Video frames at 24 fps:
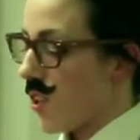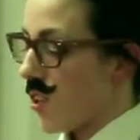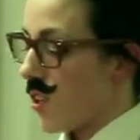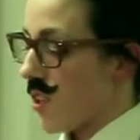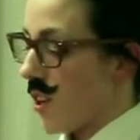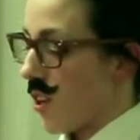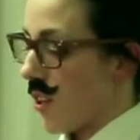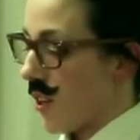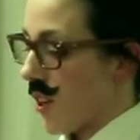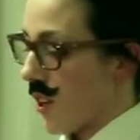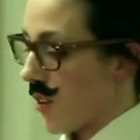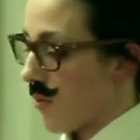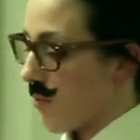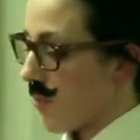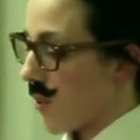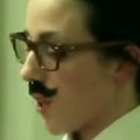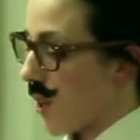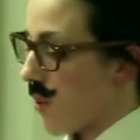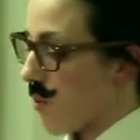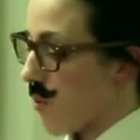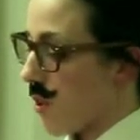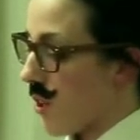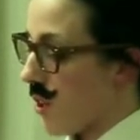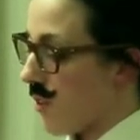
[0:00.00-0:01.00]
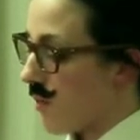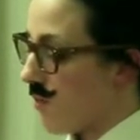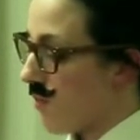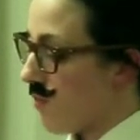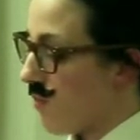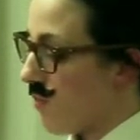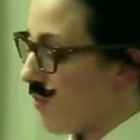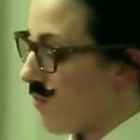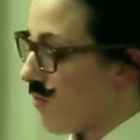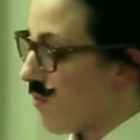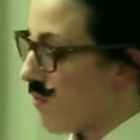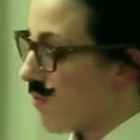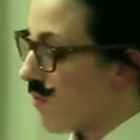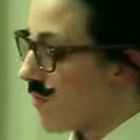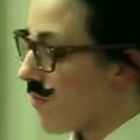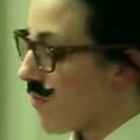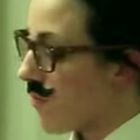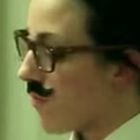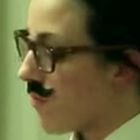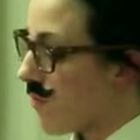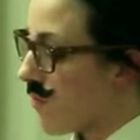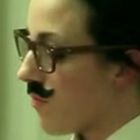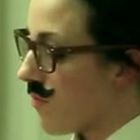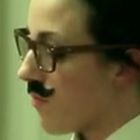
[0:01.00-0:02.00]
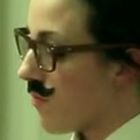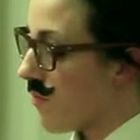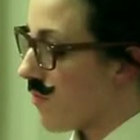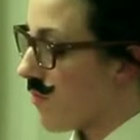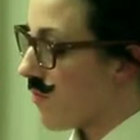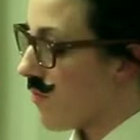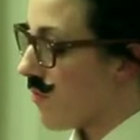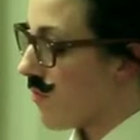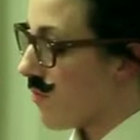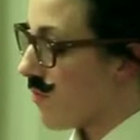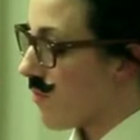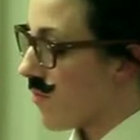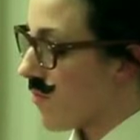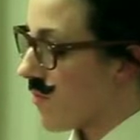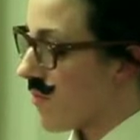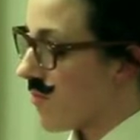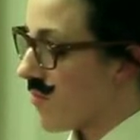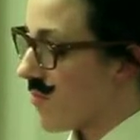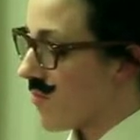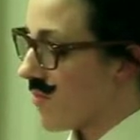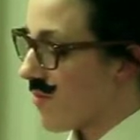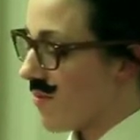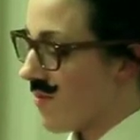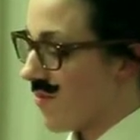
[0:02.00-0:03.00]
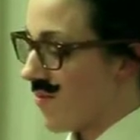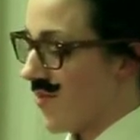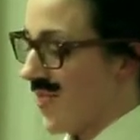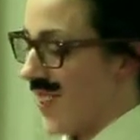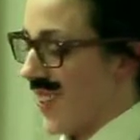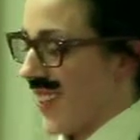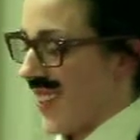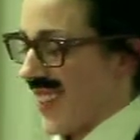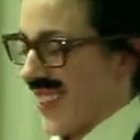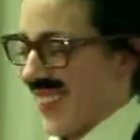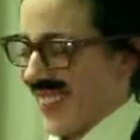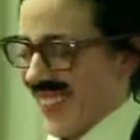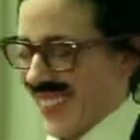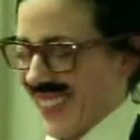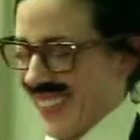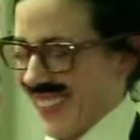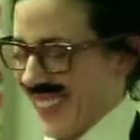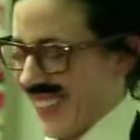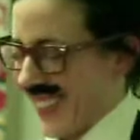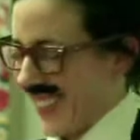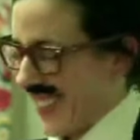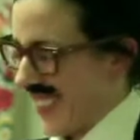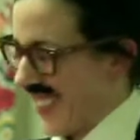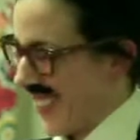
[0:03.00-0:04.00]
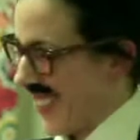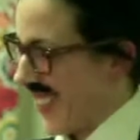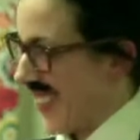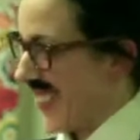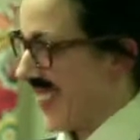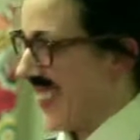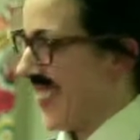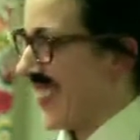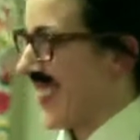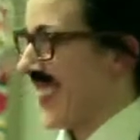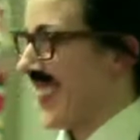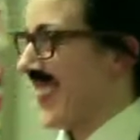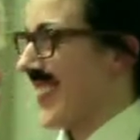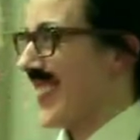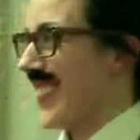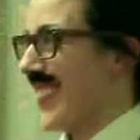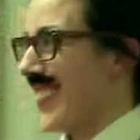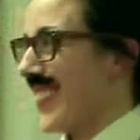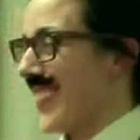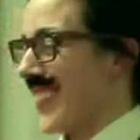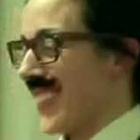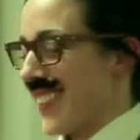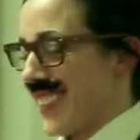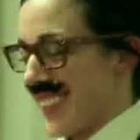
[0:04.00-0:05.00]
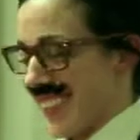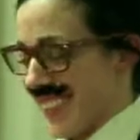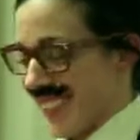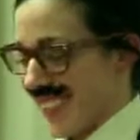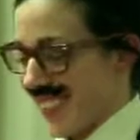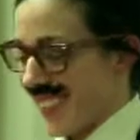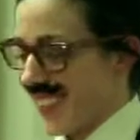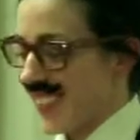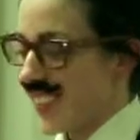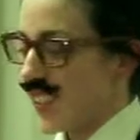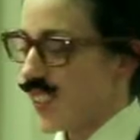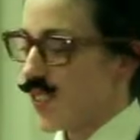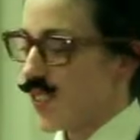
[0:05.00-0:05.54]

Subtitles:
identification with the father transforms to one of rivalry. At this point, the